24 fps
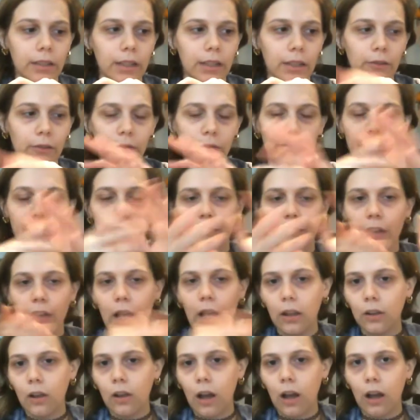it
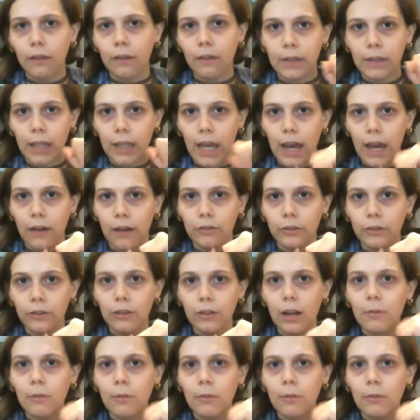fell off the counter.